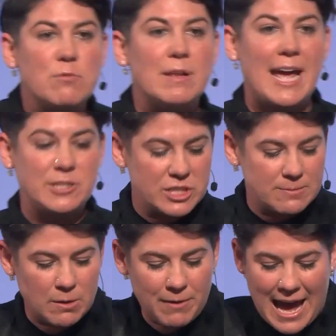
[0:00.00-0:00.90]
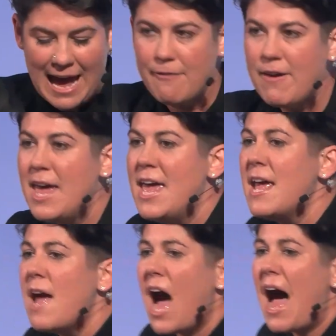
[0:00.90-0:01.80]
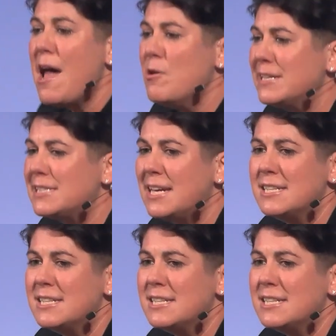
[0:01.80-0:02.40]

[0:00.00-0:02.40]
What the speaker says: the relationship that we have? I always say to